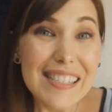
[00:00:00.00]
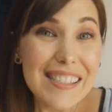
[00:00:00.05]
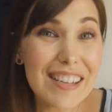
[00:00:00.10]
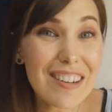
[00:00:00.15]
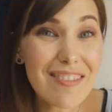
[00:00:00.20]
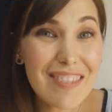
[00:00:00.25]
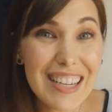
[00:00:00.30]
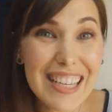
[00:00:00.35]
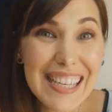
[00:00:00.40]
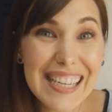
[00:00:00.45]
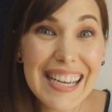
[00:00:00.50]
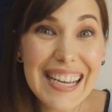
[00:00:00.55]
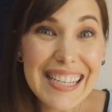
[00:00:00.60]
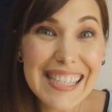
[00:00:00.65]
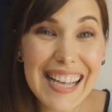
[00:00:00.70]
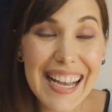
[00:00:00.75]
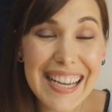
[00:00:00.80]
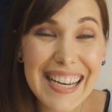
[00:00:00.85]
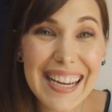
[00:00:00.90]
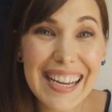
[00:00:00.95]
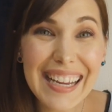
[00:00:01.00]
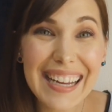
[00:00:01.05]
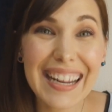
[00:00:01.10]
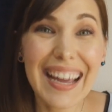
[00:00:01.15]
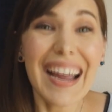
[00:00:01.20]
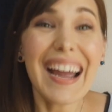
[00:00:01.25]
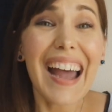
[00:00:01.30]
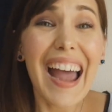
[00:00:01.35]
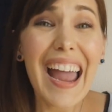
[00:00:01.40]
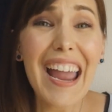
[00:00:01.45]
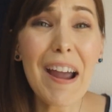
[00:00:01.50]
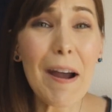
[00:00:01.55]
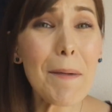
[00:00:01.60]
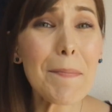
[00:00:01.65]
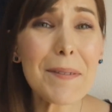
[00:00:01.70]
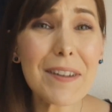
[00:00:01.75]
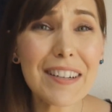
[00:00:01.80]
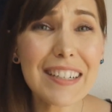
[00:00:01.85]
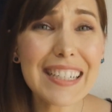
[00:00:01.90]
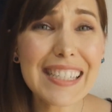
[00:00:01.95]
So I'm really excited. I
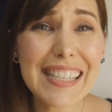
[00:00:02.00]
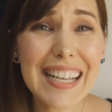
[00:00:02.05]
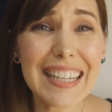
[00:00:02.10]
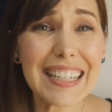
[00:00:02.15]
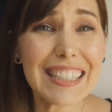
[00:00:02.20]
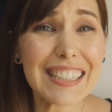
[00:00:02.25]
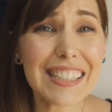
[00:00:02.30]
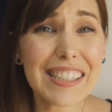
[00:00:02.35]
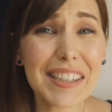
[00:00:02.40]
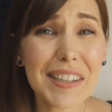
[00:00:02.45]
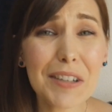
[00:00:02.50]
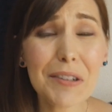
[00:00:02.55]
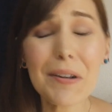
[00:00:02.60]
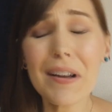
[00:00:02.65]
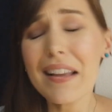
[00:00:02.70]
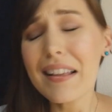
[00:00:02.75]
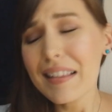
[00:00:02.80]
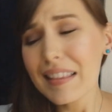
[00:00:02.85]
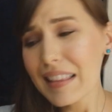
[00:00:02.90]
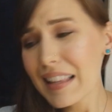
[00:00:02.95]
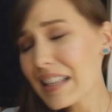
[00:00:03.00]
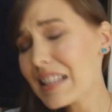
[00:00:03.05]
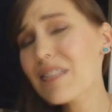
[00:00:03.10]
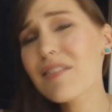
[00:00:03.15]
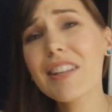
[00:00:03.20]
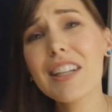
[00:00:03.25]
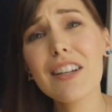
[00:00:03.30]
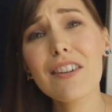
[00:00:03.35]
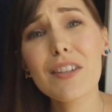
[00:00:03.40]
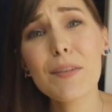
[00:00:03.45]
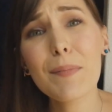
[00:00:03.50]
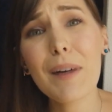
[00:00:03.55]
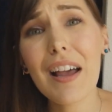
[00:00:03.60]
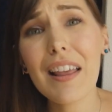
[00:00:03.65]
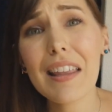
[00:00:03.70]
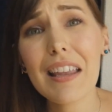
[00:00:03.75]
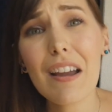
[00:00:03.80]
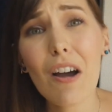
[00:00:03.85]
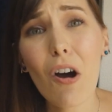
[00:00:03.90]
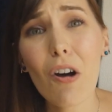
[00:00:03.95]
hope you're excited too. This video is
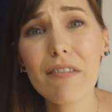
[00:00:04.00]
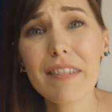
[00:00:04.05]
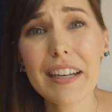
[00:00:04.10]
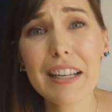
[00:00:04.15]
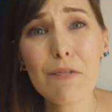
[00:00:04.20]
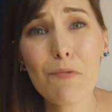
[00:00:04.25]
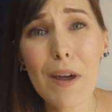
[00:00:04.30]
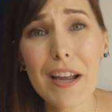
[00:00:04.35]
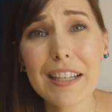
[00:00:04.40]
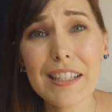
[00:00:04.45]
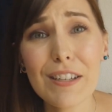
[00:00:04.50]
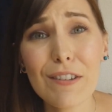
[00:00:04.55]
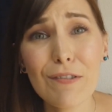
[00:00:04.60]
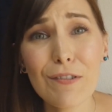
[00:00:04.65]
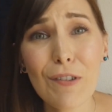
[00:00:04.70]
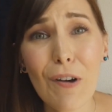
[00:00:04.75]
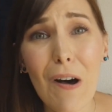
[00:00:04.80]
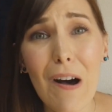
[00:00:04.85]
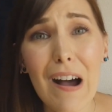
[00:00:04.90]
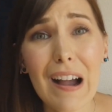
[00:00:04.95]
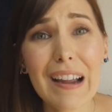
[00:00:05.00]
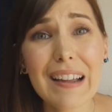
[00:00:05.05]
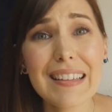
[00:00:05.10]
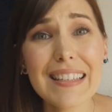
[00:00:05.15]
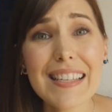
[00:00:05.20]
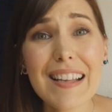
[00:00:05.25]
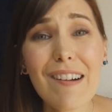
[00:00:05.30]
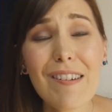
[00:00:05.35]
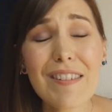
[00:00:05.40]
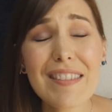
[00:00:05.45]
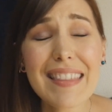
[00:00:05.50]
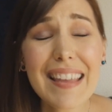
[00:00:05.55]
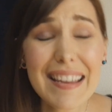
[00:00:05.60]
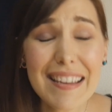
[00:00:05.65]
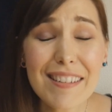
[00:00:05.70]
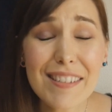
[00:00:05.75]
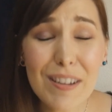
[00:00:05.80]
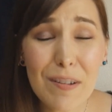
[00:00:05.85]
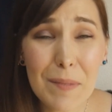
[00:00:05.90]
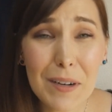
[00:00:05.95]
probably already way too long, so
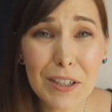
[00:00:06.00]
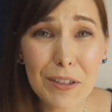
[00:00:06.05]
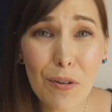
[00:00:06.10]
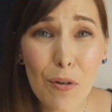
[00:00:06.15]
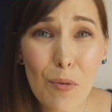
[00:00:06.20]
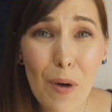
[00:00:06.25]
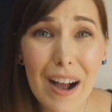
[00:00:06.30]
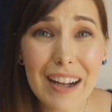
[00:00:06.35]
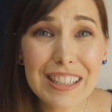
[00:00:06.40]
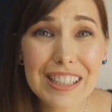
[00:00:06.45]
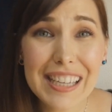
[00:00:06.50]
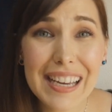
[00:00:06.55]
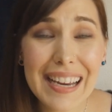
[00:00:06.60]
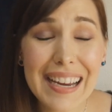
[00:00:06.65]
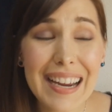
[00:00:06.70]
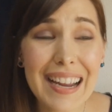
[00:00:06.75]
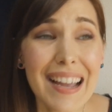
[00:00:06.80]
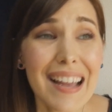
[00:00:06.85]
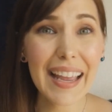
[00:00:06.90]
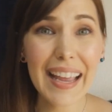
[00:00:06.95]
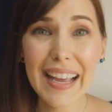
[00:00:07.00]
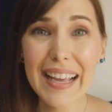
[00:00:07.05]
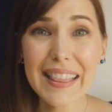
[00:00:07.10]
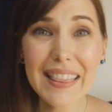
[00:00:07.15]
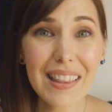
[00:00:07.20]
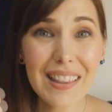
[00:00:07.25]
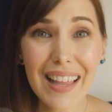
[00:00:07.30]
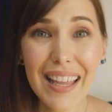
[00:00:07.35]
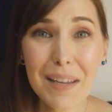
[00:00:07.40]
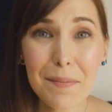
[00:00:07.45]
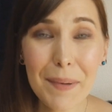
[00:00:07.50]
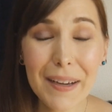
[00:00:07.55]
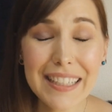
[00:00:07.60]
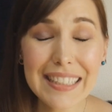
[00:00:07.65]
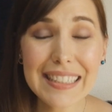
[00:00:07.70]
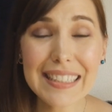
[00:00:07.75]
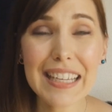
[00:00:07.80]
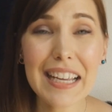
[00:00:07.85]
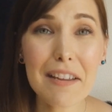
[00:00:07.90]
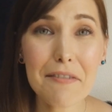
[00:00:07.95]
thank you so much for watching. Hit the like
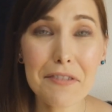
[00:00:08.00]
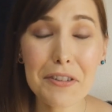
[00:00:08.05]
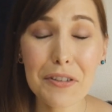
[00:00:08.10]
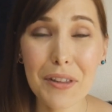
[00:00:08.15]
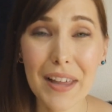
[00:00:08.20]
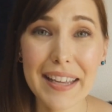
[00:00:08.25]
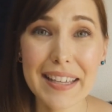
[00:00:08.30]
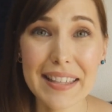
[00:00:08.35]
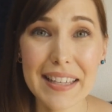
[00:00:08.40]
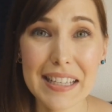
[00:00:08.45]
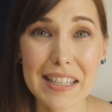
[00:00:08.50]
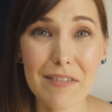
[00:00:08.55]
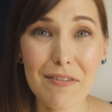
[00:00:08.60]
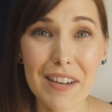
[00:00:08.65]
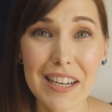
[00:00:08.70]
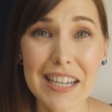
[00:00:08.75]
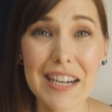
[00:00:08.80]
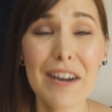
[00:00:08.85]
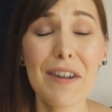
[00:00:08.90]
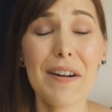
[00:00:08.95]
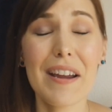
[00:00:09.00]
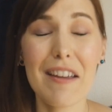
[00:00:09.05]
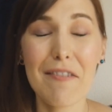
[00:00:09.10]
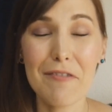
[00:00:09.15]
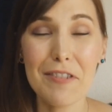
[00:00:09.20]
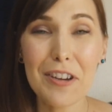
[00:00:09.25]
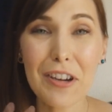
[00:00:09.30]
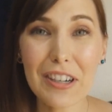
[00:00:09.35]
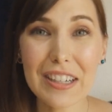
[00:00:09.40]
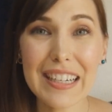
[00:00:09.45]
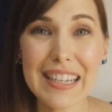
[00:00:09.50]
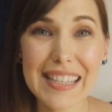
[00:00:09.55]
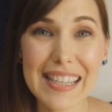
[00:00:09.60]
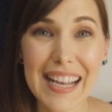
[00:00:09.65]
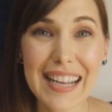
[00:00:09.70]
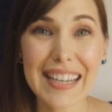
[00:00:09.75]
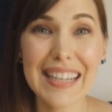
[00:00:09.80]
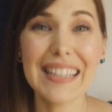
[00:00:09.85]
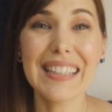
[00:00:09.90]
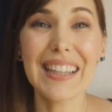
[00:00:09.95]
button if you like this video, if you're
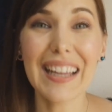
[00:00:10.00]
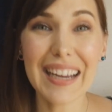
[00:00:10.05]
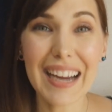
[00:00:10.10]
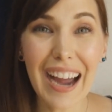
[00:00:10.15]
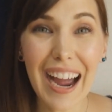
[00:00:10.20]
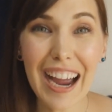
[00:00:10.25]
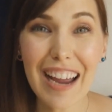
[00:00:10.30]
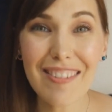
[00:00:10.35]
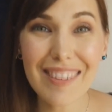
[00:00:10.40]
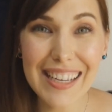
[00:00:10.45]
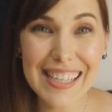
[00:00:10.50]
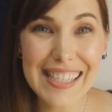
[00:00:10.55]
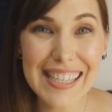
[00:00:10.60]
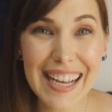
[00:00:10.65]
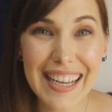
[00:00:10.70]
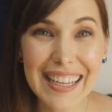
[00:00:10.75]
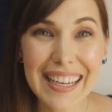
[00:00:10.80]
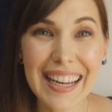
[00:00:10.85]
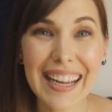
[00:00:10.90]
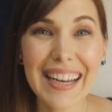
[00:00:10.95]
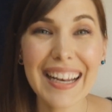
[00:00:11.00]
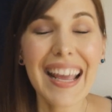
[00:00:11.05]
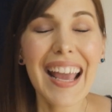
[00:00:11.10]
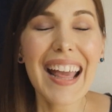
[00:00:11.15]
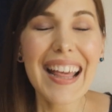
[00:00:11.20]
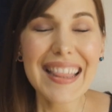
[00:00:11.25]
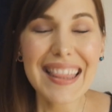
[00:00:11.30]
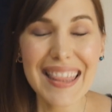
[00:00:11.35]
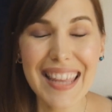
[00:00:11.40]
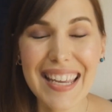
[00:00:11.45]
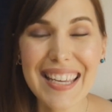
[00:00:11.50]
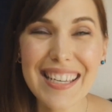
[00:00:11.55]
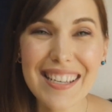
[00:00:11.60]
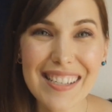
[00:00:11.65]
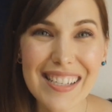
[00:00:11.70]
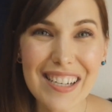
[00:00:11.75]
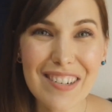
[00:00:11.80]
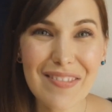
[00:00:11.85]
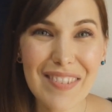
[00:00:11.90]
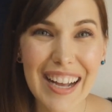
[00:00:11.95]
excited like I'm excited. Thank you
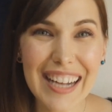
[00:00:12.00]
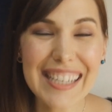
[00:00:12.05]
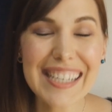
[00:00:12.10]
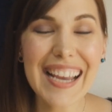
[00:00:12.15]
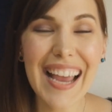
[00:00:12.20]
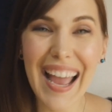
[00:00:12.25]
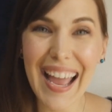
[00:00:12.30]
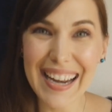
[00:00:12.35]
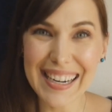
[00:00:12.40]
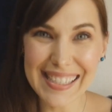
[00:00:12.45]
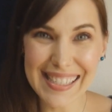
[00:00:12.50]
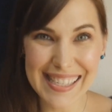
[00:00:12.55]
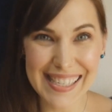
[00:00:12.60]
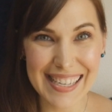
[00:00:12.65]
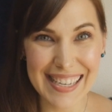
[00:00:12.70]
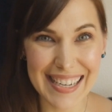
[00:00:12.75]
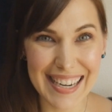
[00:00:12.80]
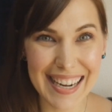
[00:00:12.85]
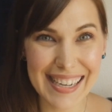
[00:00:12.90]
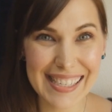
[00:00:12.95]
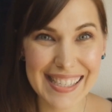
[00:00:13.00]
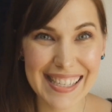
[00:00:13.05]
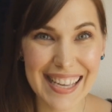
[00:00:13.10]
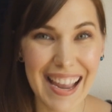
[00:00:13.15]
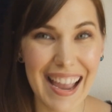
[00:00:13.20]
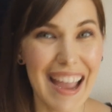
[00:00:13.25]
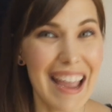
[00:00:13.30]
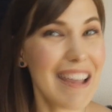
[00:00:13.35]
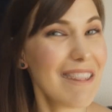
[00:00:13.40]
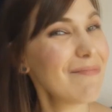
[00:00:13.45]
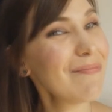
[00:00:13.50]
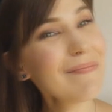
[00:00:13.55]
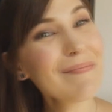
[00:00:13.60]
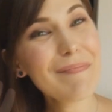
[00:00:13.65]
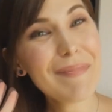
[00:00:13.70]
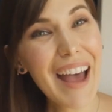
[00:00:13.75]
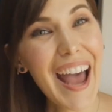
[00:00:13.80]
so much, and I'll see you next time.